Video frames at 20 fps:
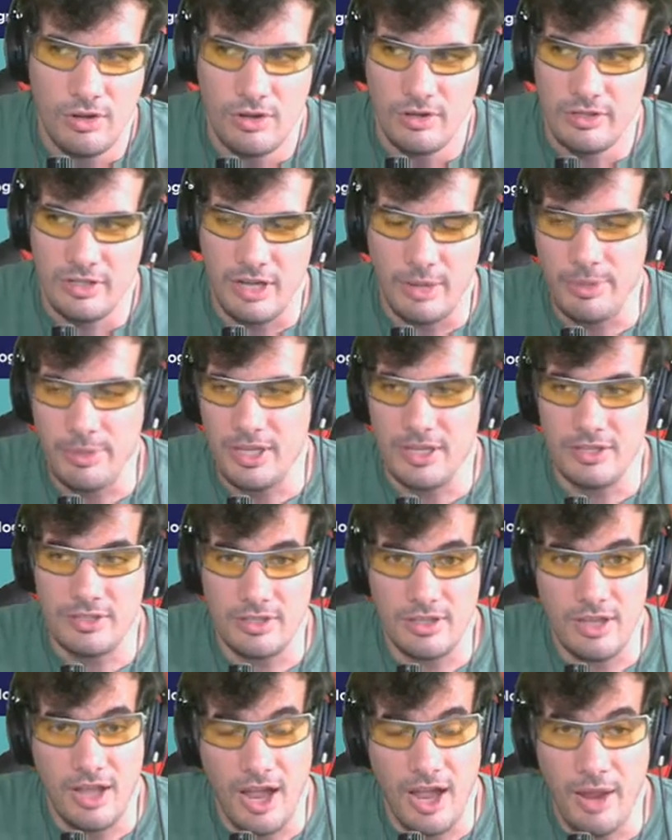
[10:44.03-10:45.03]
not because
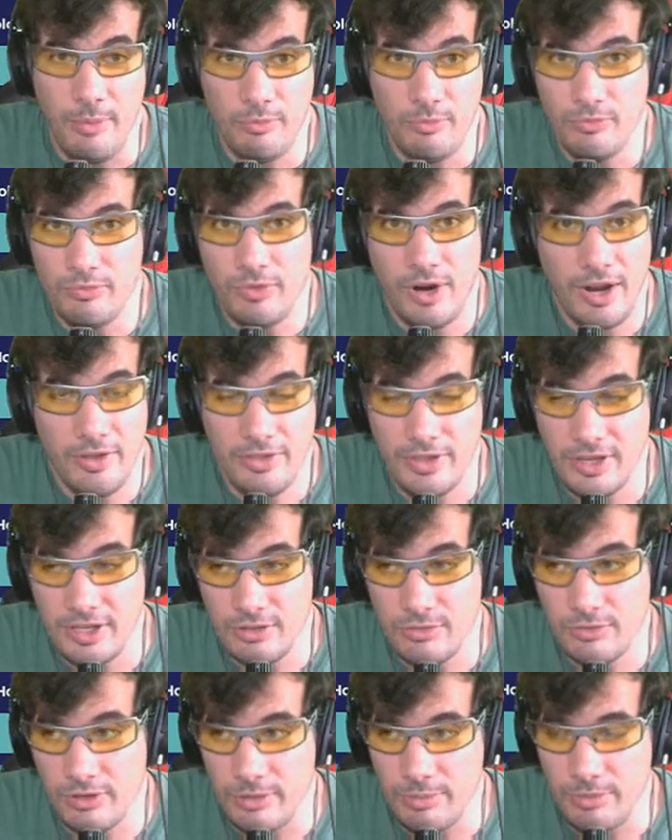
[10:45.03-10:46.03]
I think
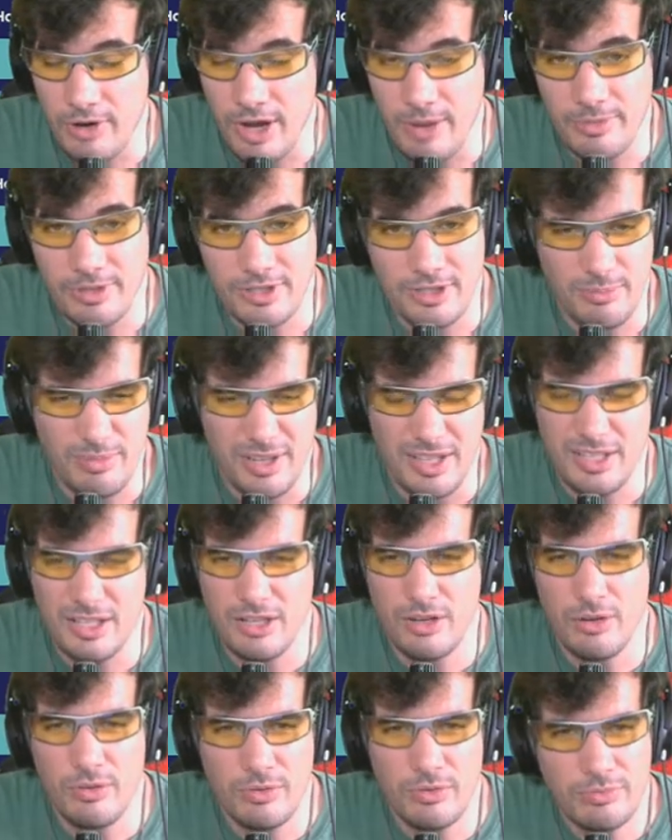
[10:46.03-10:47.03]
it's really promising, but
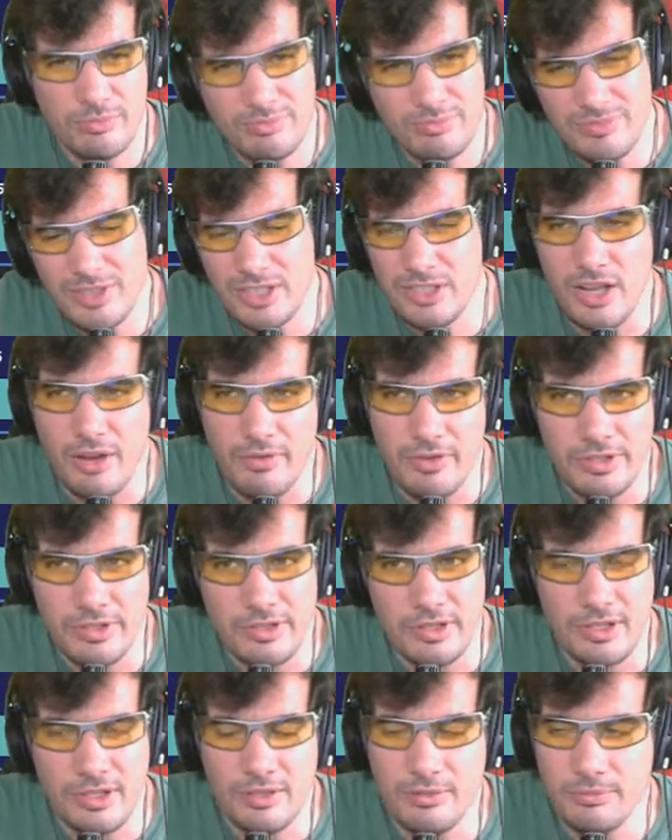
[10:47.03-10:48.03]
there's
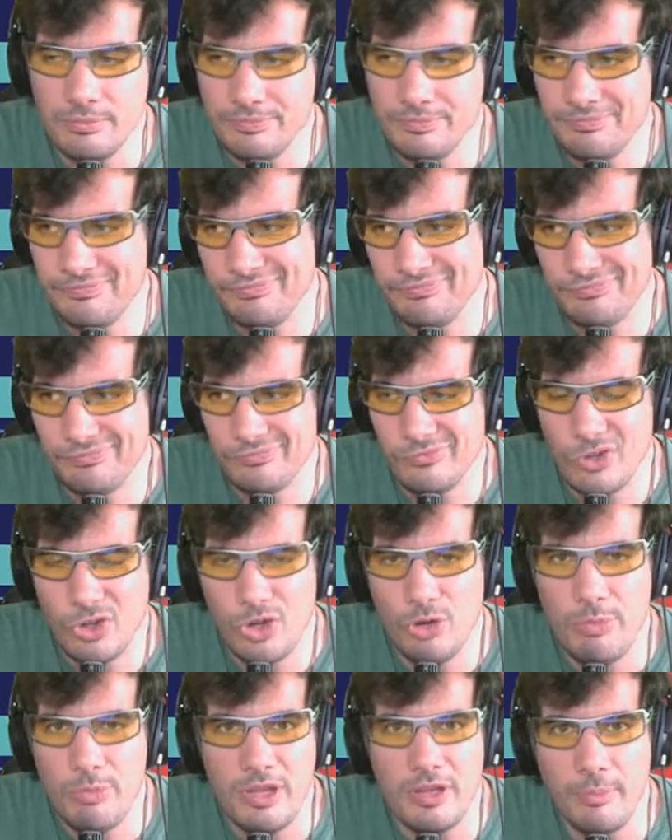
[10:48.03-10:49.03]
obviously
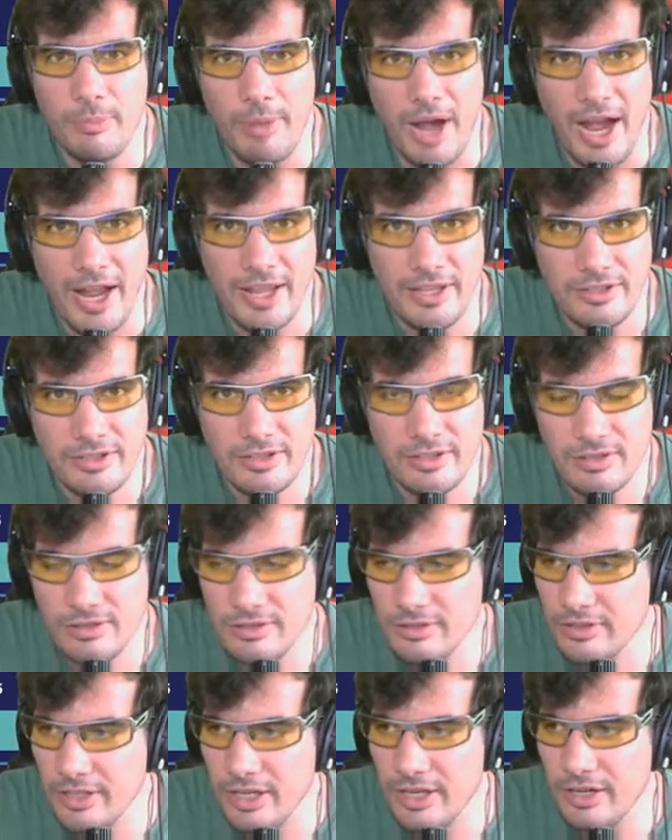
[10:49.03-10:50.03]
could be a bias
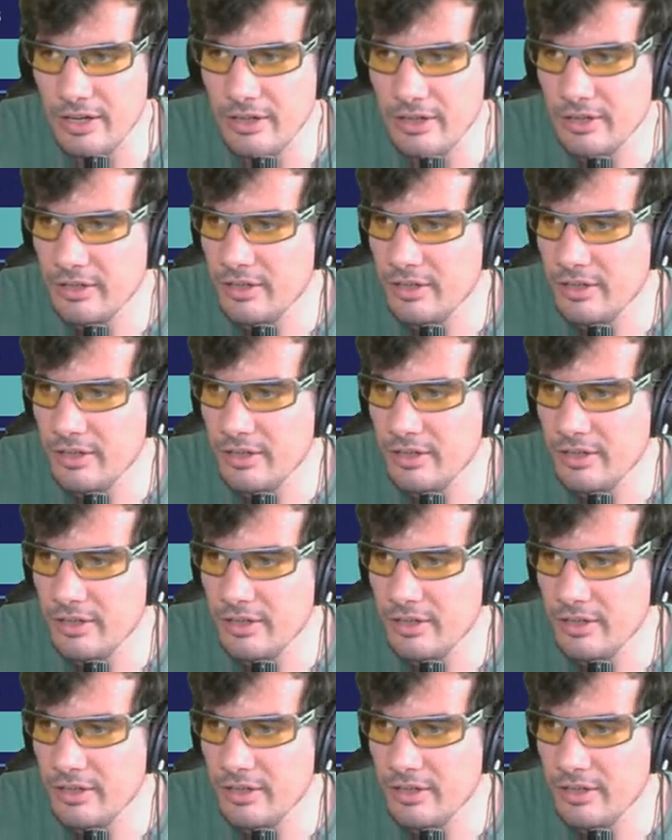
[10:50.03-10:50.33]
there.